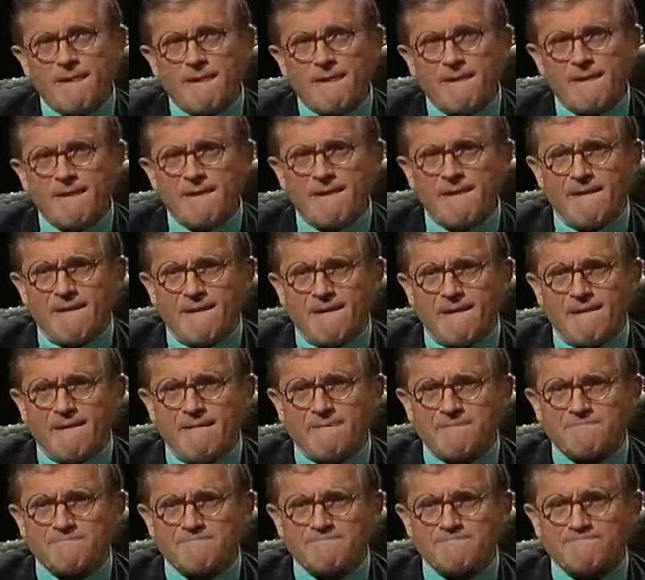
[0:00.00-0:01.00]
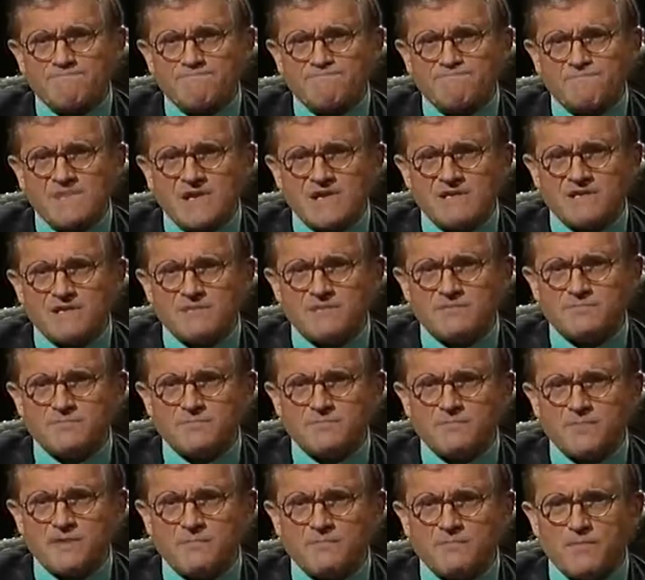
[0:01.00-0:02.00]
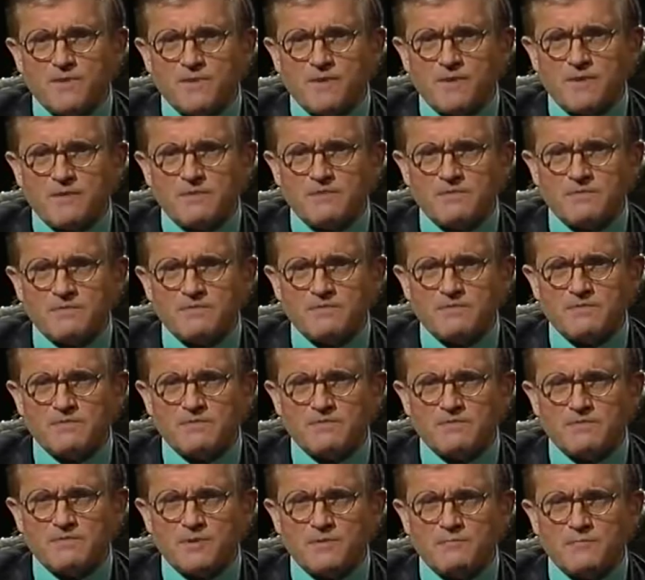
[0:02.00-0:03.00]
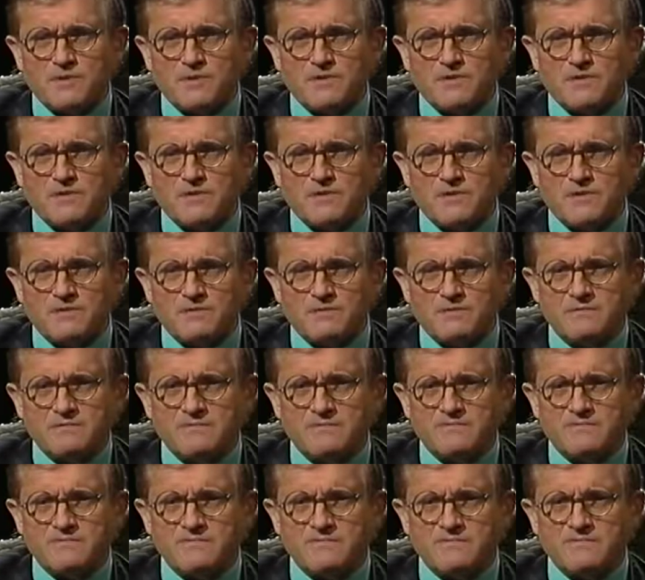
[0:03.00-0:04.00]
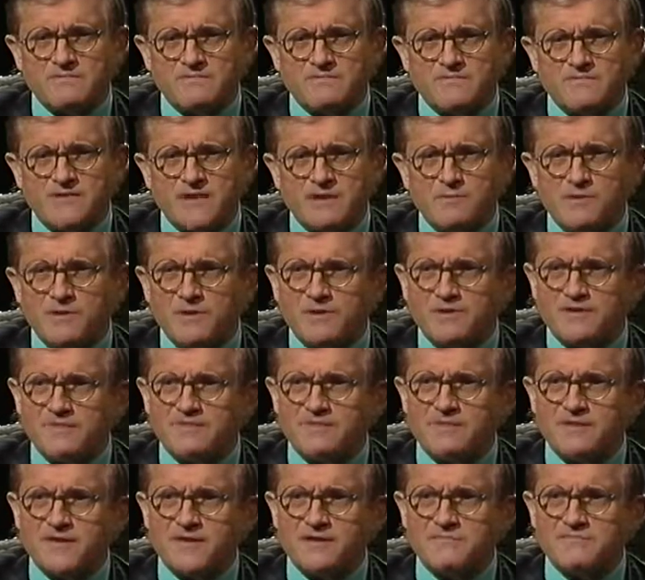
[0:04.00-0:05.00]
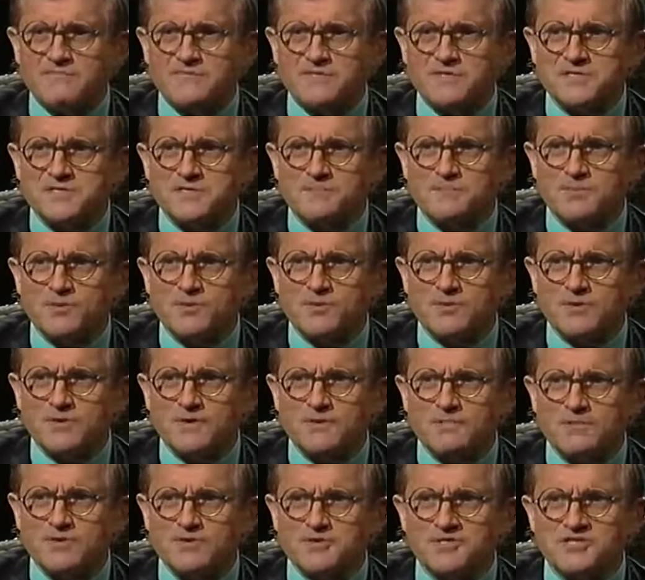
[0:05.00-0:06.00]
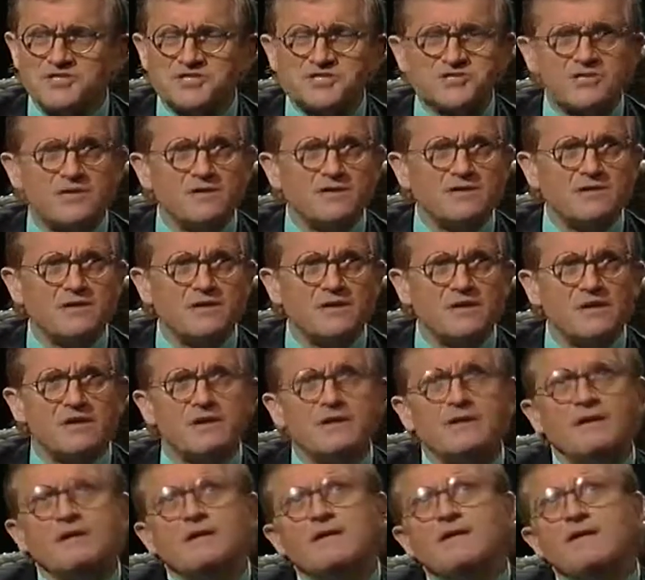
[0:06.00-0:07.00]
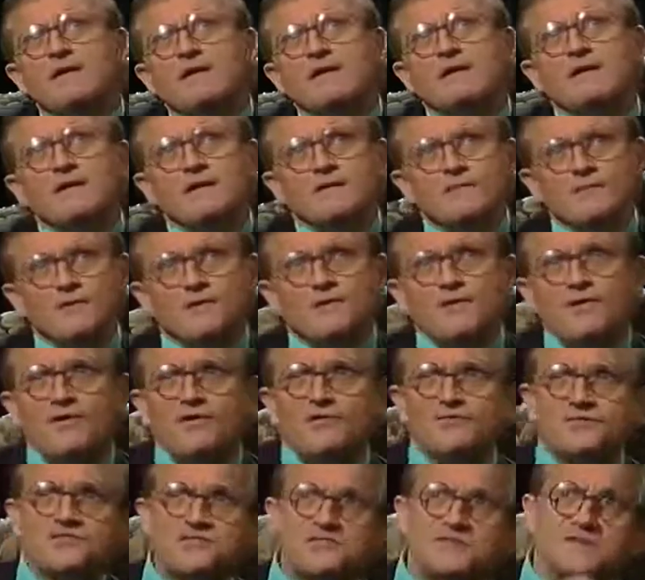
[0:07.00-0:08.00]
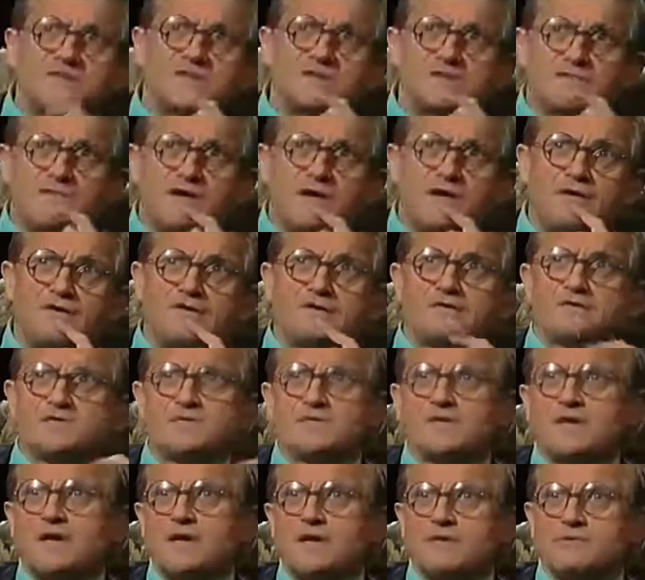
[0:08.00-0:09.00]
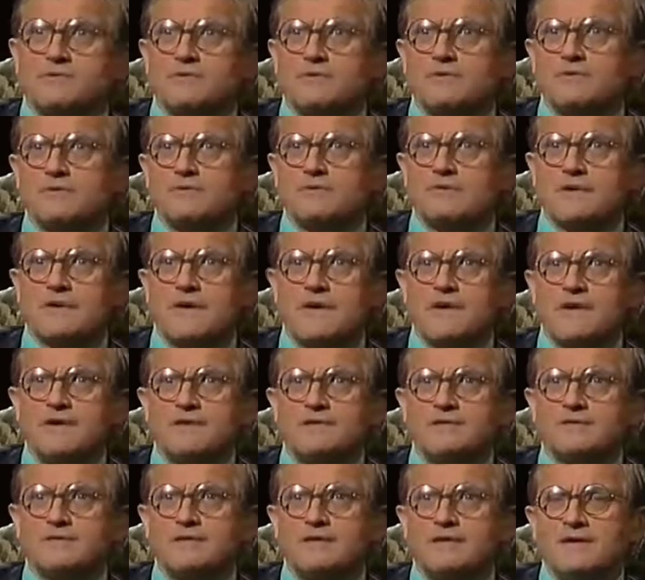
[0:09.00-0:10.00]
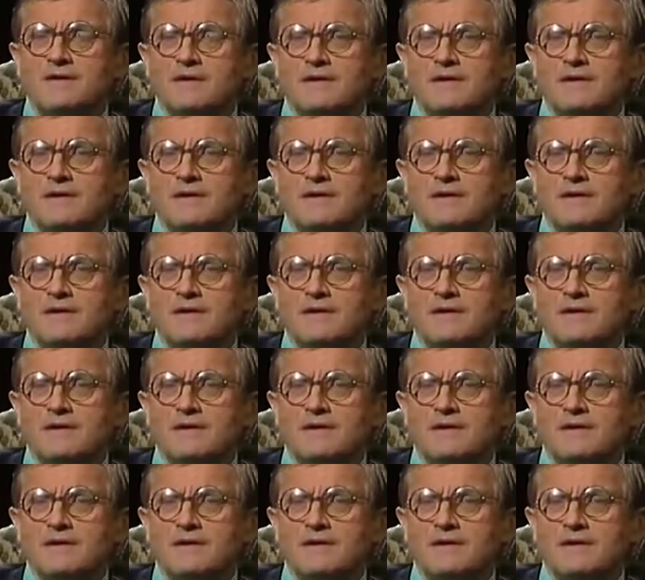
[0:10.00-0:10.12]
I did remember the family favourites program on a Sunday. We're all sitting around the table, and